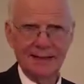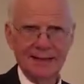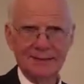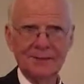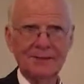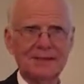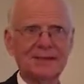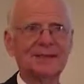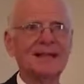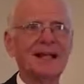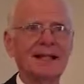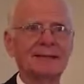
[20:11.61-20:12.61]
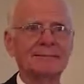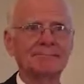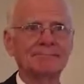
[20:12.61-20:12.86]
That's what they're saying.